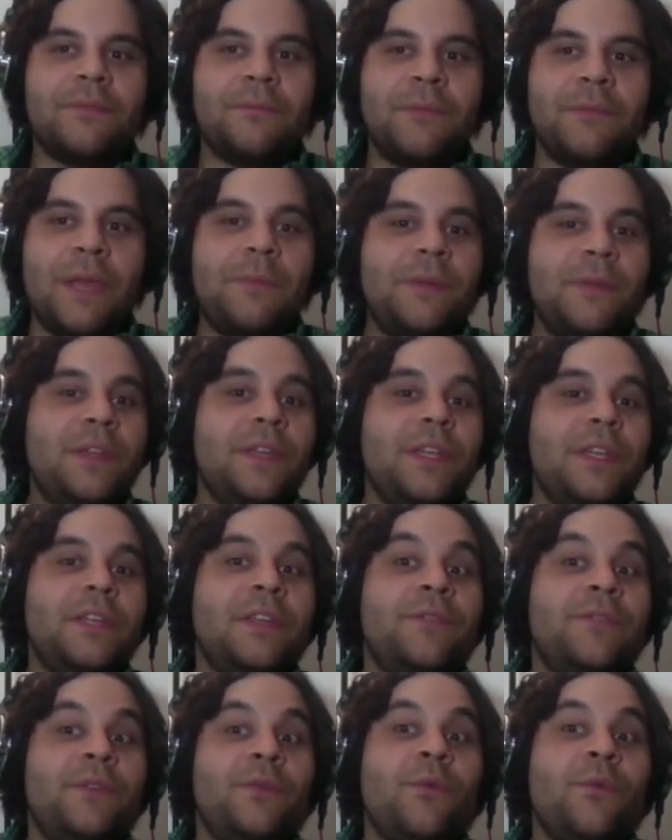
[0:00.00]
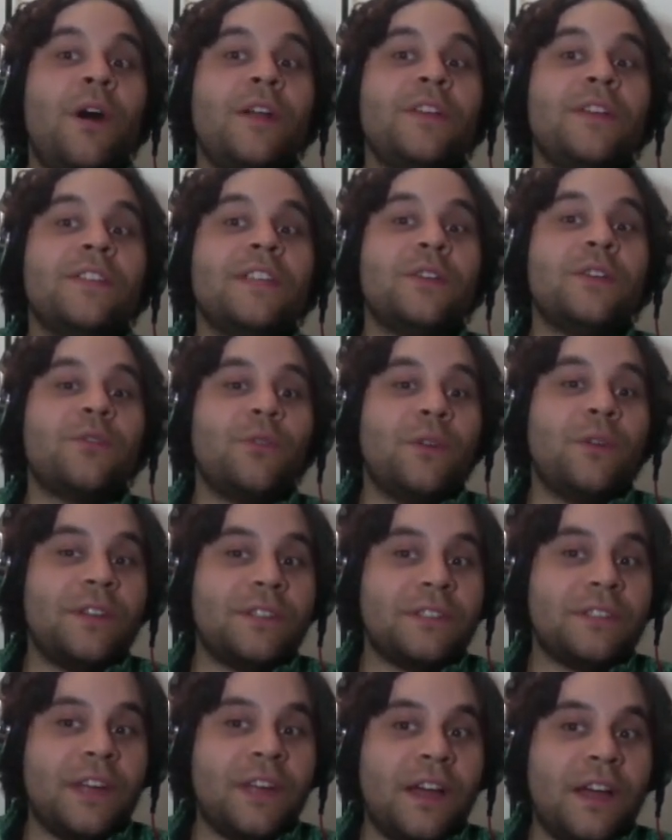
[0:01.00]
Maybe if you want to say
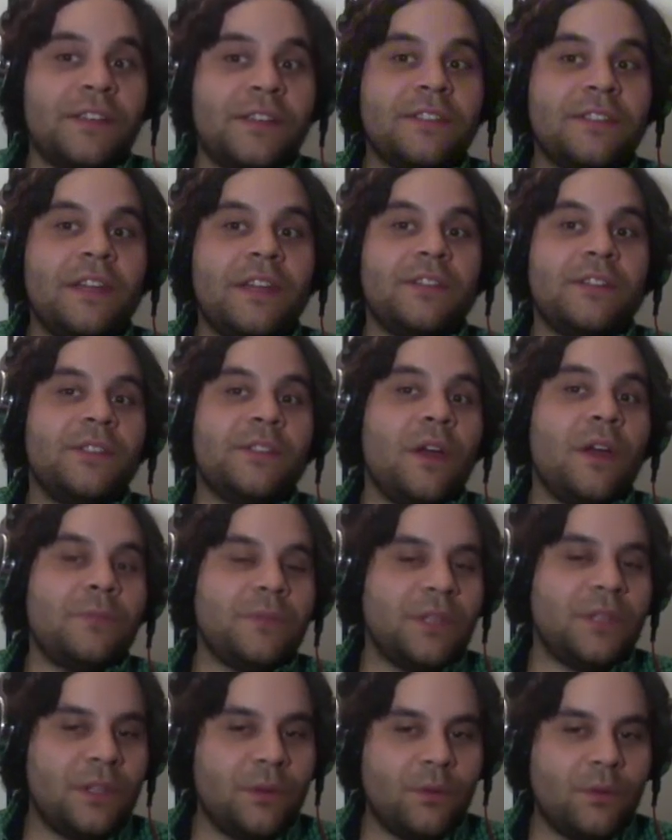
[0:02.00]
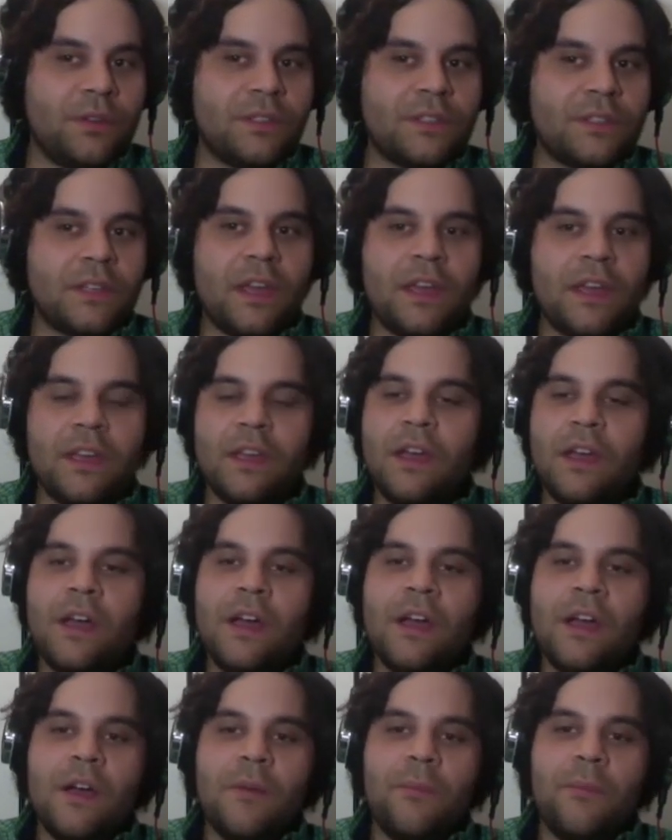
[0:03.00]
criticize, that's up to you to say.
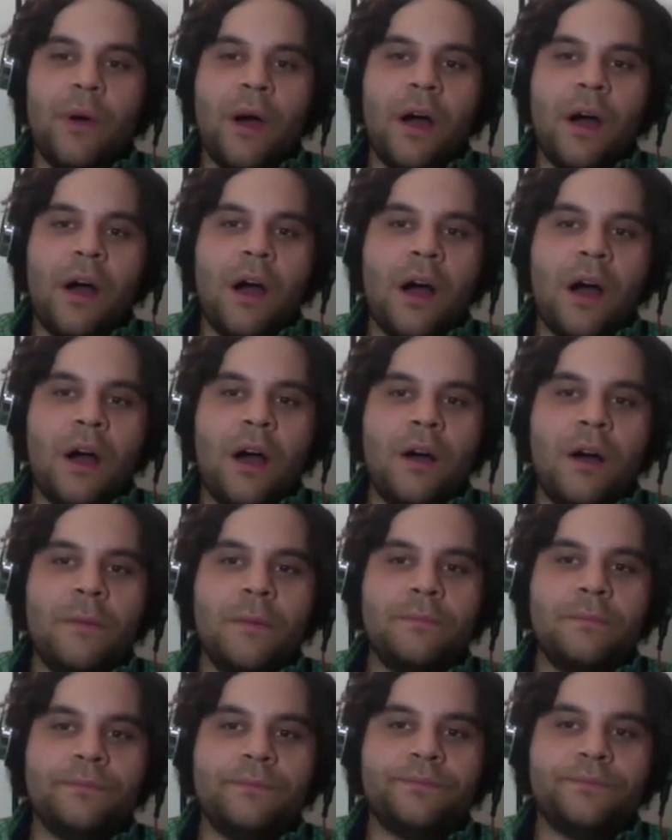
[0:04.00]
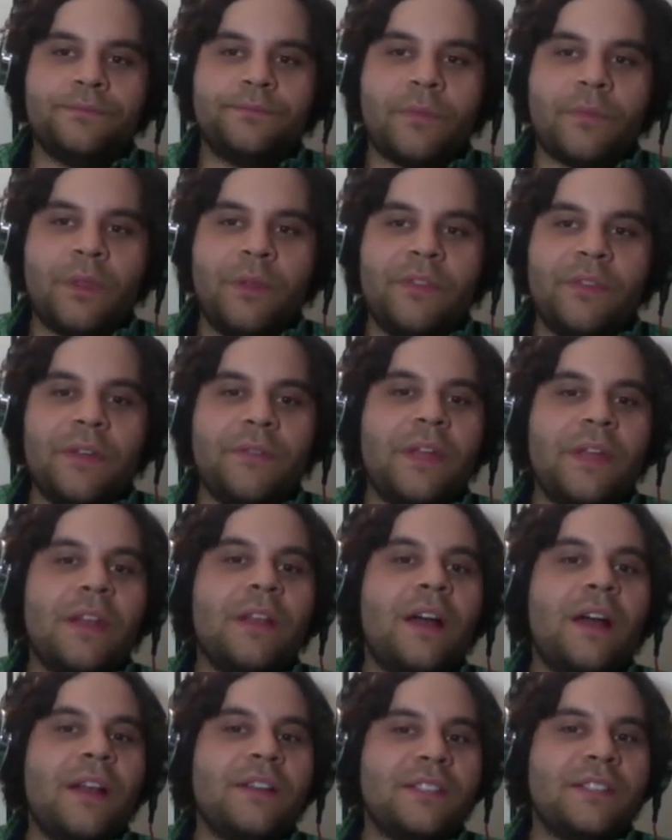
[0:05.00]
But um, we've definitely had
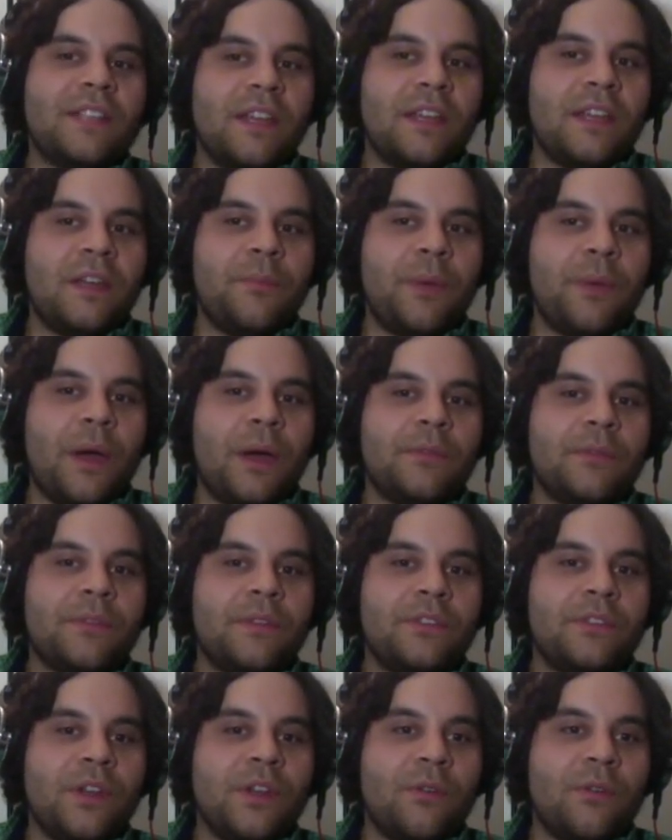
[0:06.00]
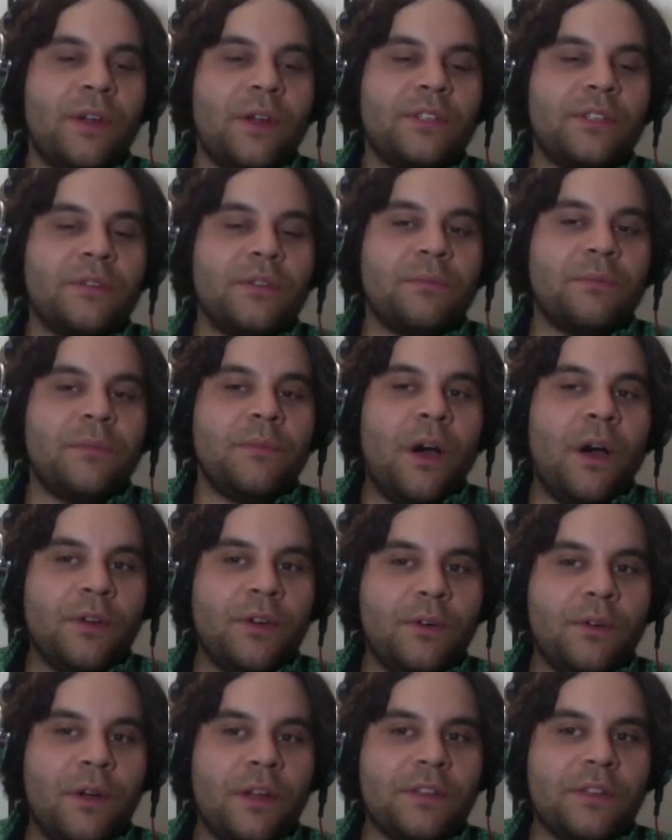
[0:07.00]
a lot to say about the generation
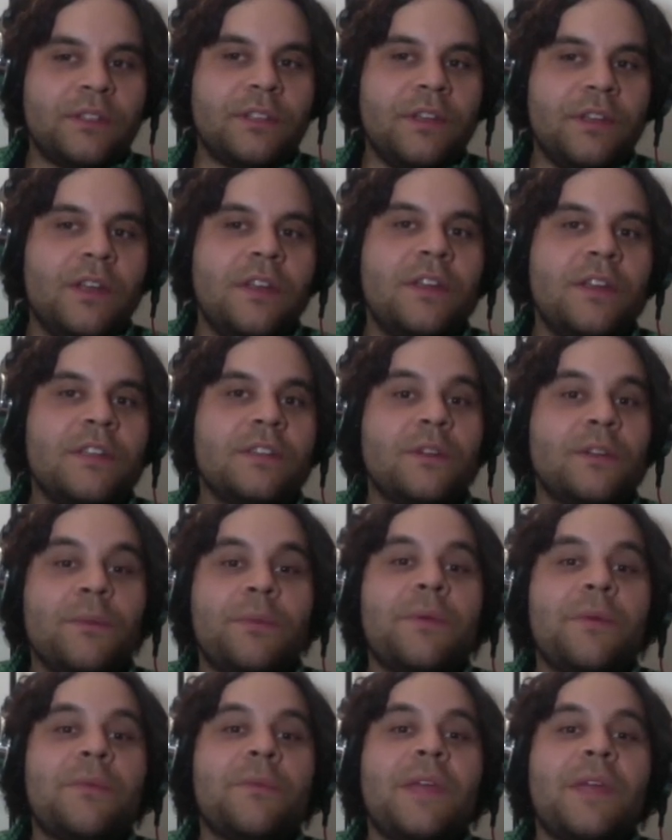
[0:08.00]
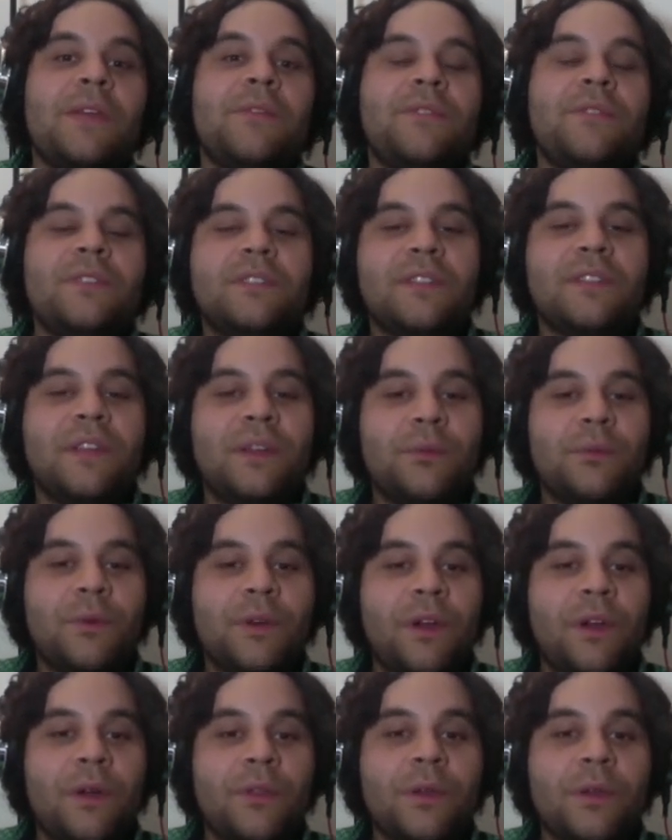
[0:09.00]
under us. Some people may even say
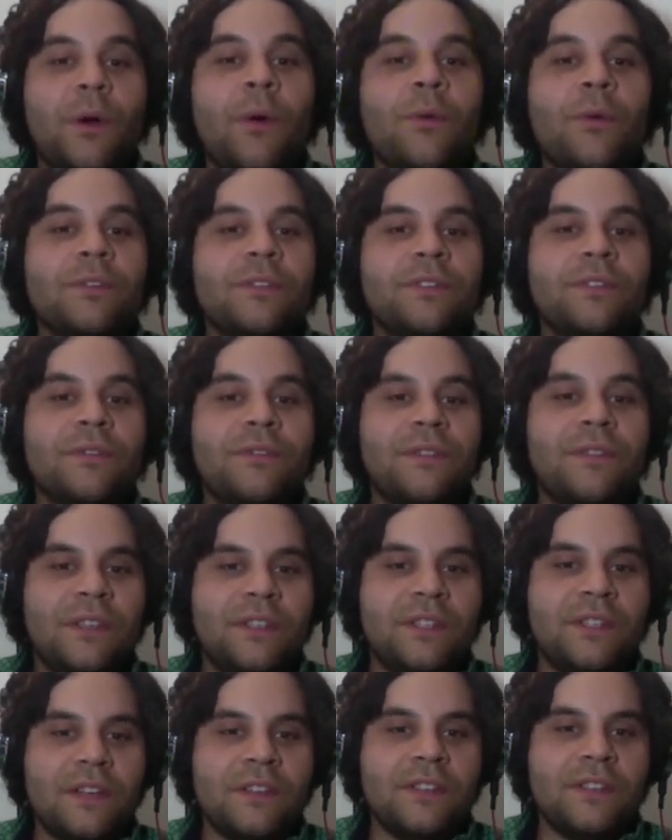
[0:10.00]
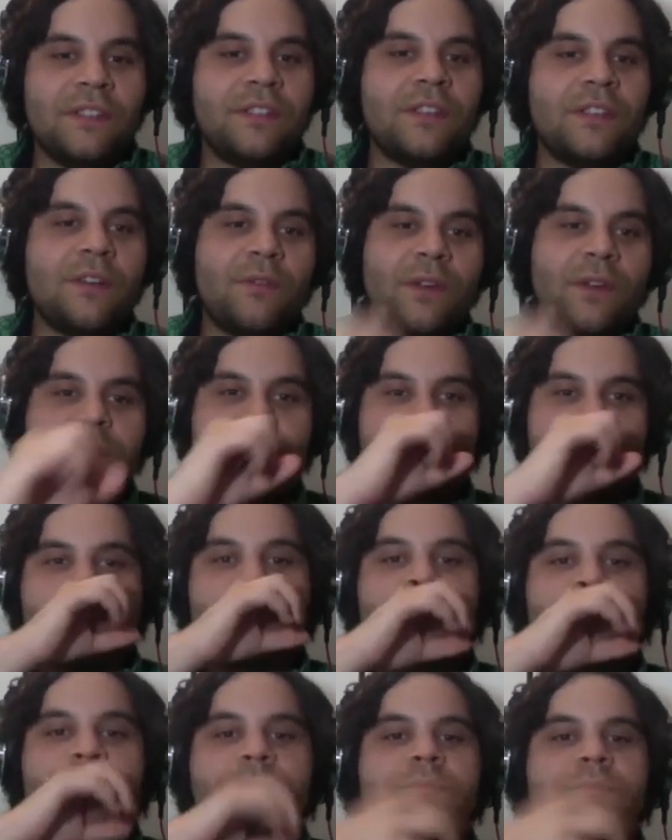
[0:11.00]
we are the oldest of the Gen Z
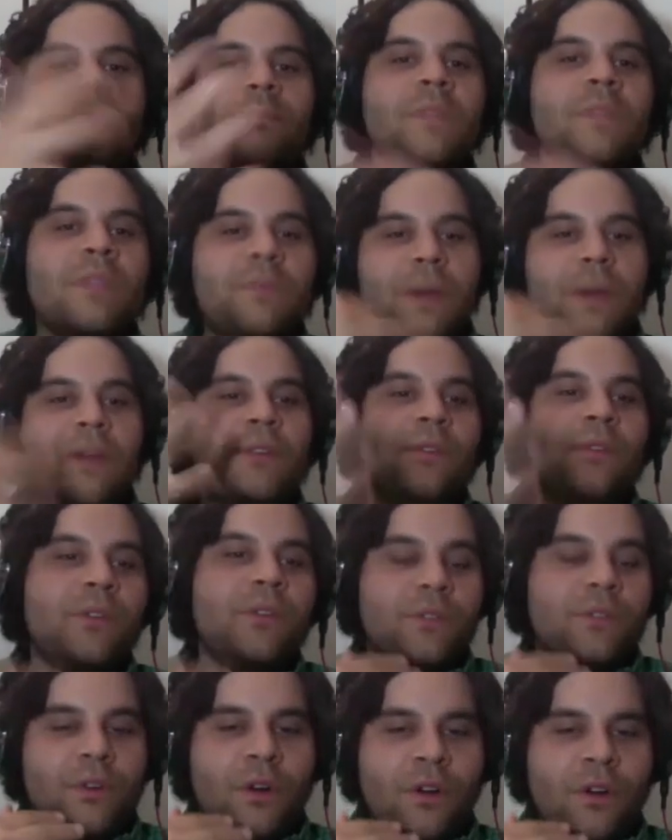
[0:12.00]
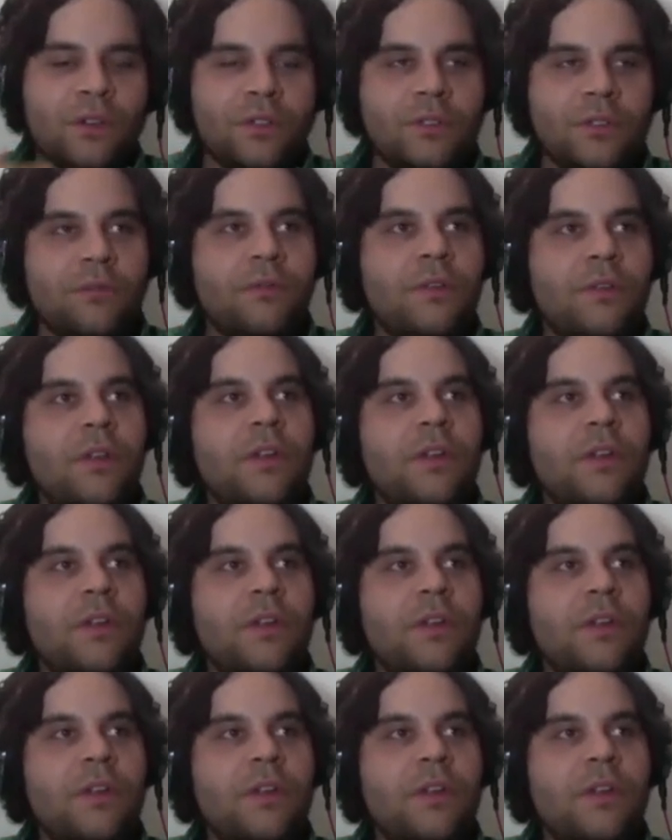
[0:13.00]
generation, depending who you're talking to.